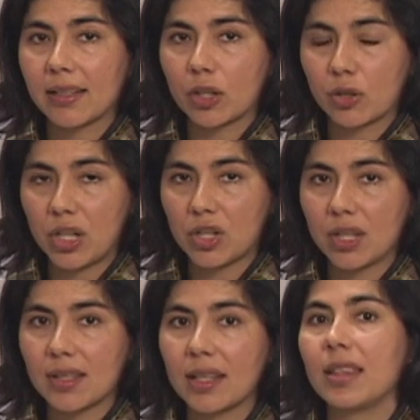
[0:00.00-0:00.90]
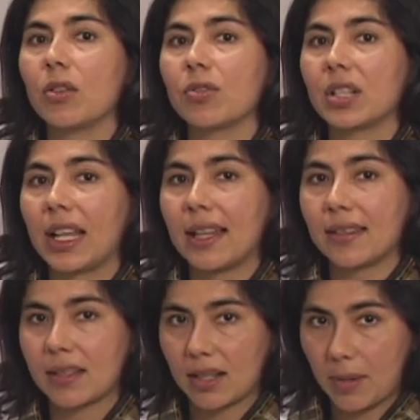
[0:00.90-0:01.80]
secretions in those
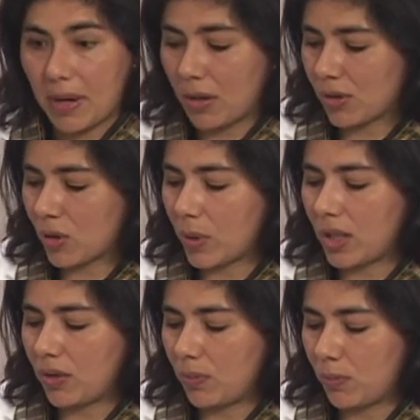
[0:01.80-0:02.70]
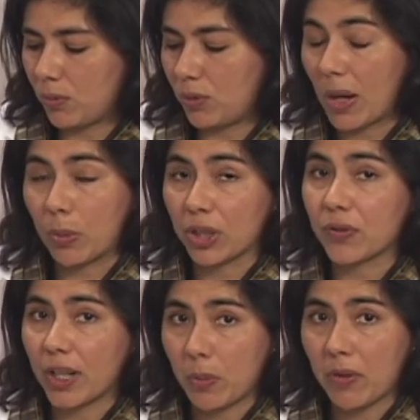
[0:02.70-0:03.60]
glands to come out. So that works
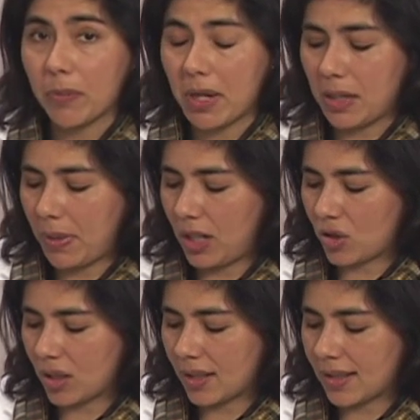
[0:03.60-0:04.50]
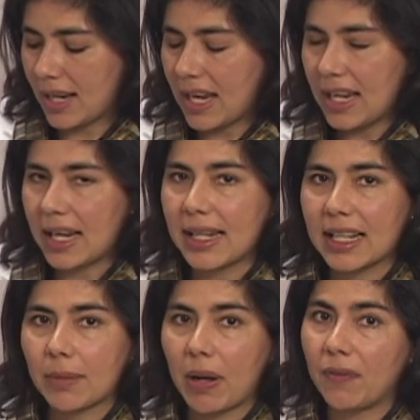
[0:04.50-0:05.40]
very well for many patients. It
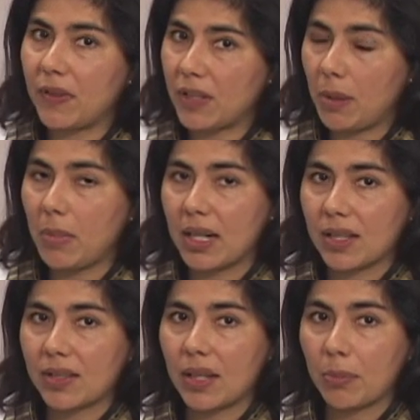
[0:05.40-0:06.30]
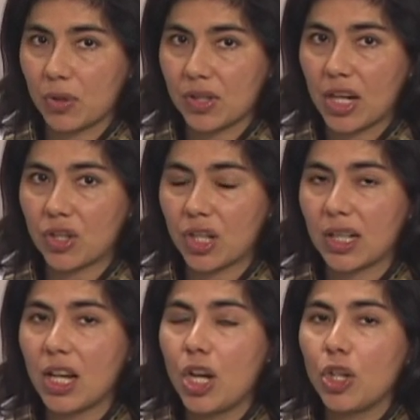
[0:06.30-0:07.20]
takes about 15 minutes per
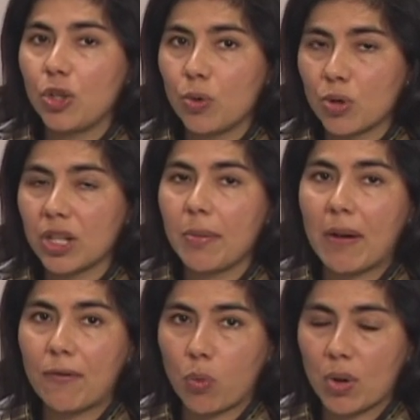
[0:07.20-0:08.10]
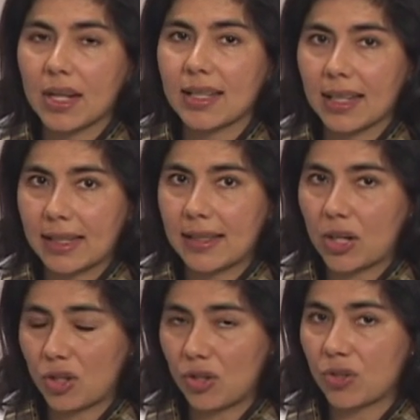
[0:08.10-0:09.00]
session. Usually about 4 to 6
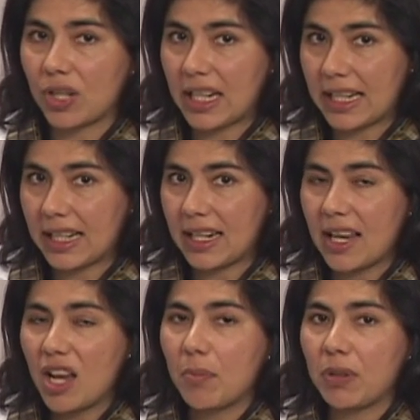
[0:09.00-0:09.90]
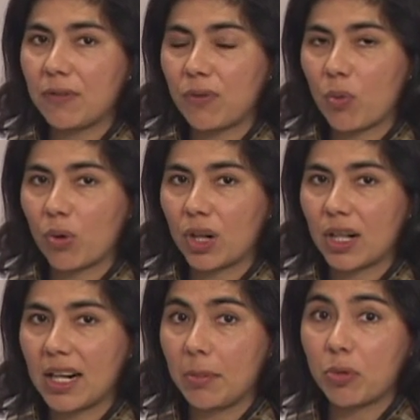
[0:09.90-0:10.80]
sessions are needed
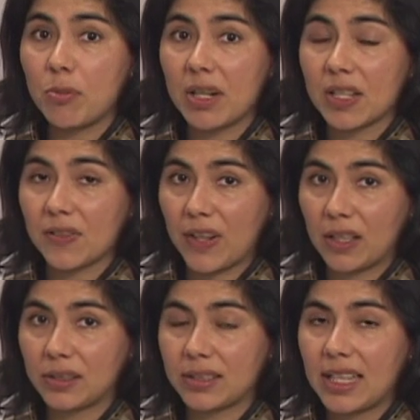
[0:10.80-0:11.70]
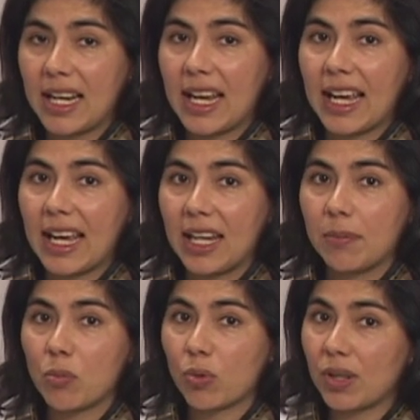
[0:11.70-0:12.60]
before an improvement is felt,
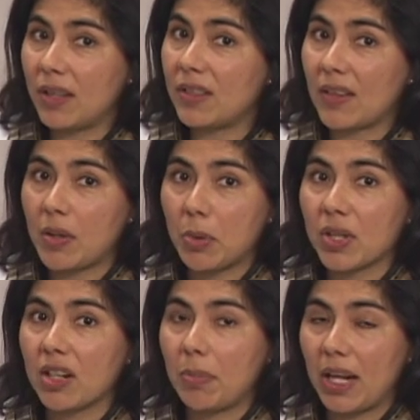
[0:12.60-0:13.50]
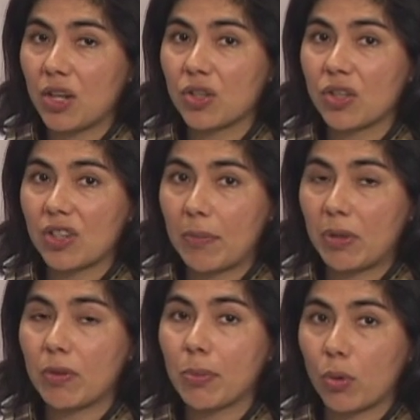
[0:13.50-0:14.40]
and more than 70% of patients have
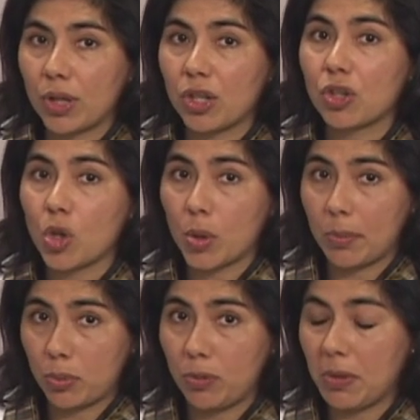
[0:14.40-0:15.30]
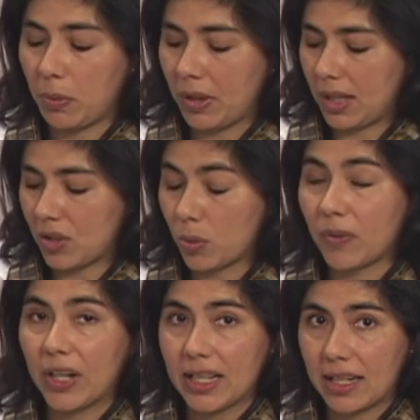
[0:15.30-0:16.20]
been reported to show an improvement with this. So we're
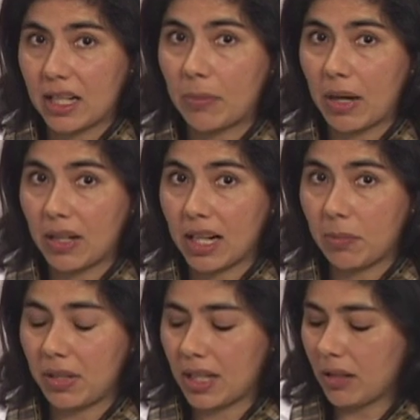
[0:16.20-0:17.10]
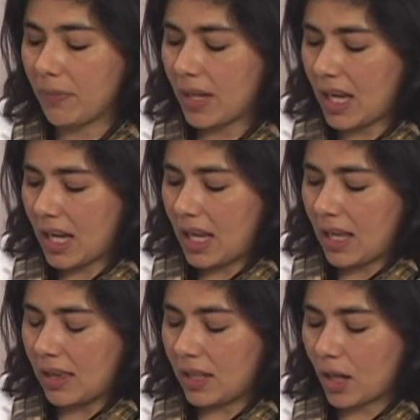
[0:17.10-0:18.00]
very excited about IPL.
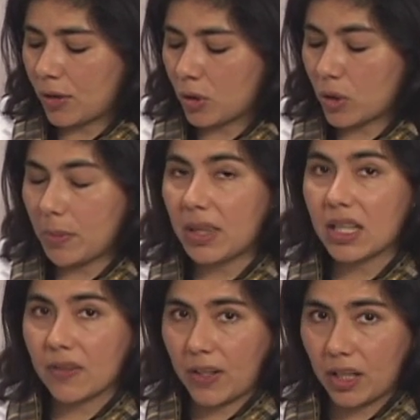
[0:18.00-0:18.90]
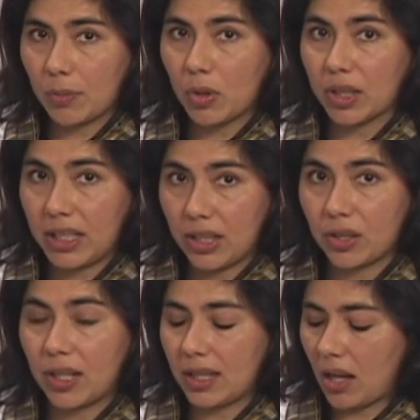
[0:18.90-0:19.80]
The other treatment that's available
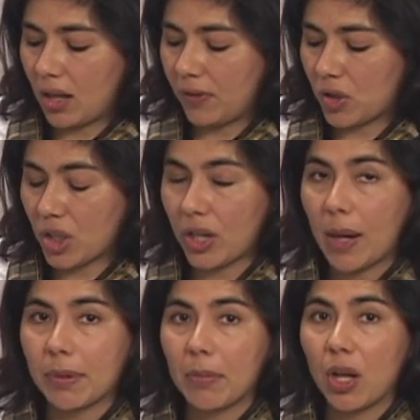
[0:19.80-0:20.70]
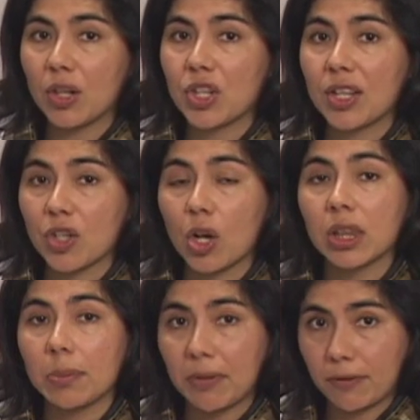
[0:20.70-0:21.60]
here in visionary ophthalmology is called
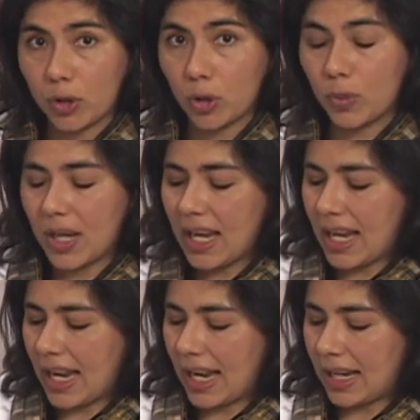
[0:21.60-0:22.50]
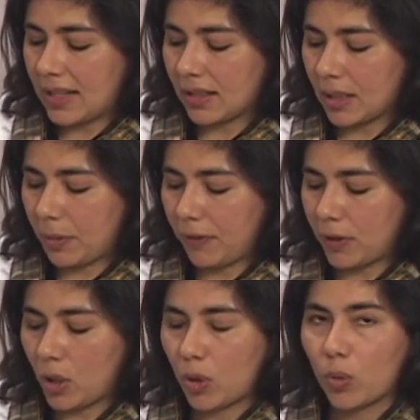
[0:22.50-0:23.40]
LipiFlow, and
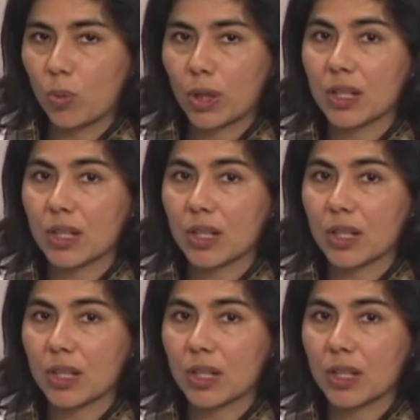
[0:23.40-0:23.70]
LipiFlow works